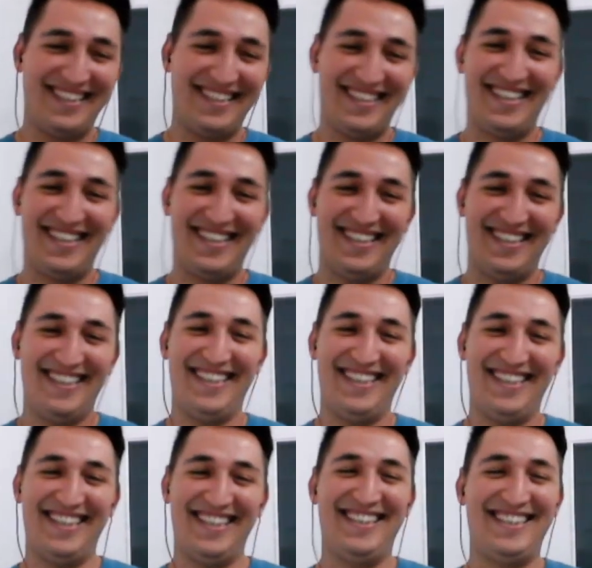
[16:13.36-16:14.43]

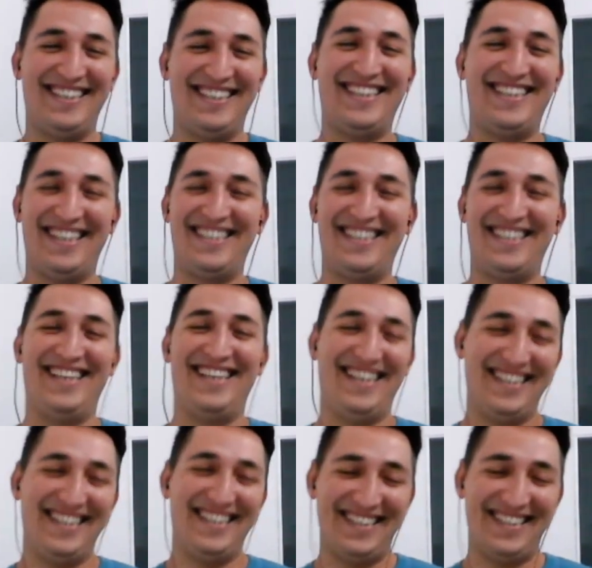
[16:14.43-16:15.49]

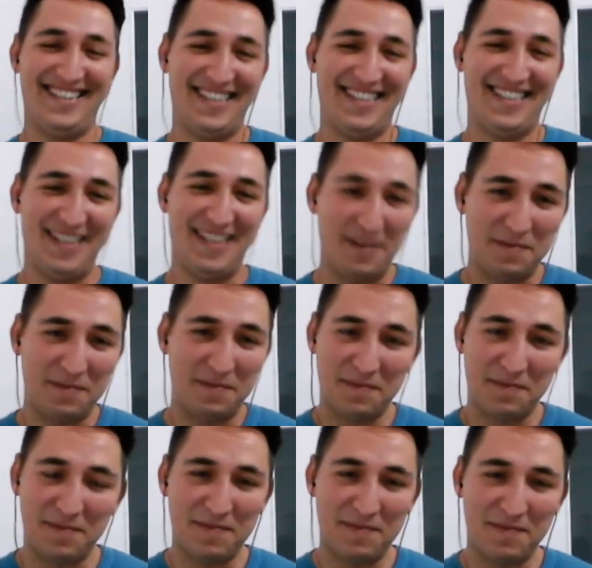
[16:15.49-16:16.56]

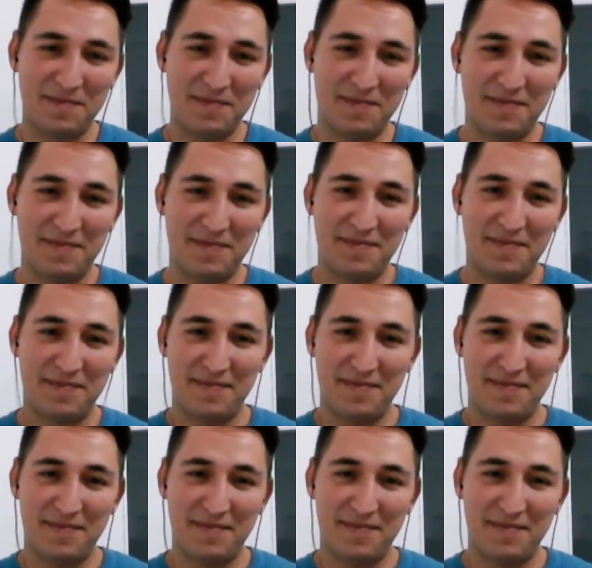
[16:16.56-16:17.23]
(silent)